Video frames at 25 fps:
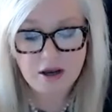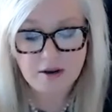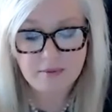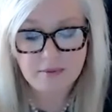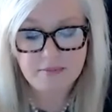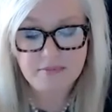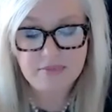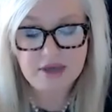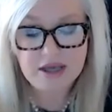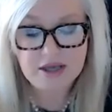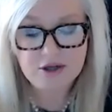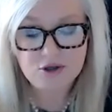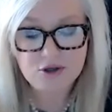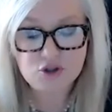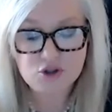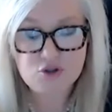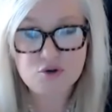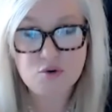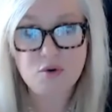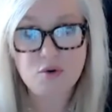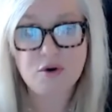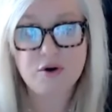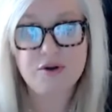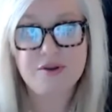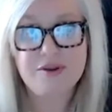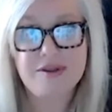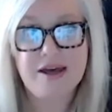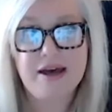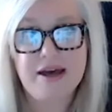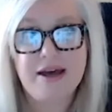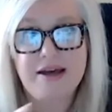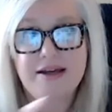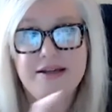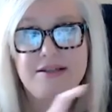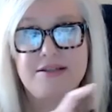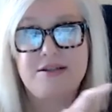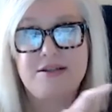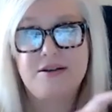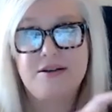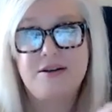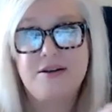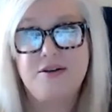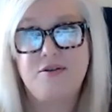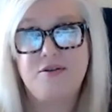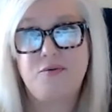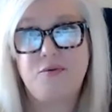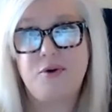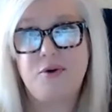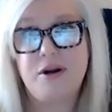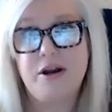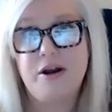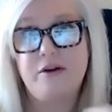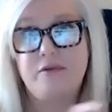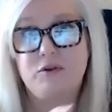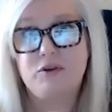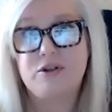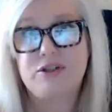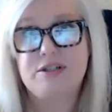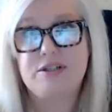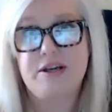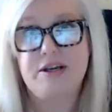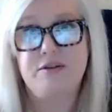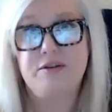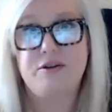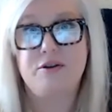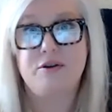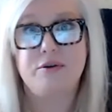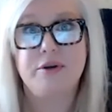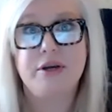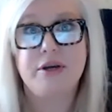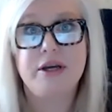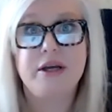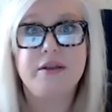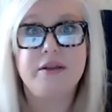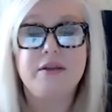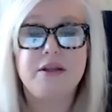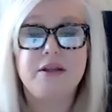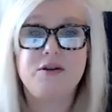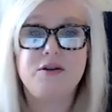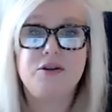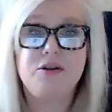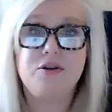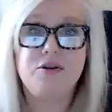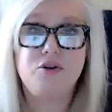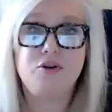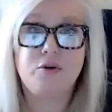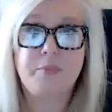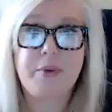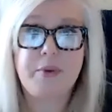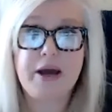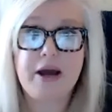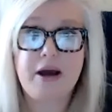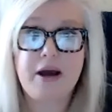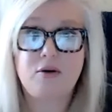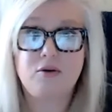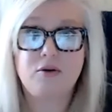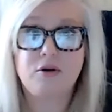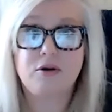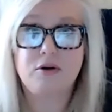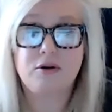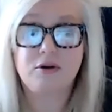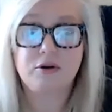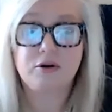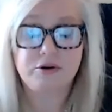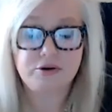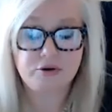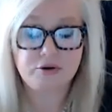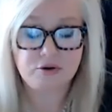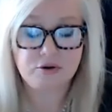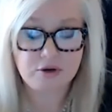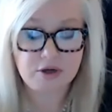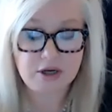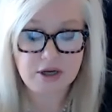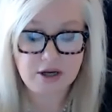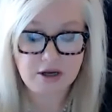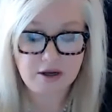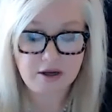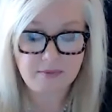make sure that whatever state that you're in, that your power or your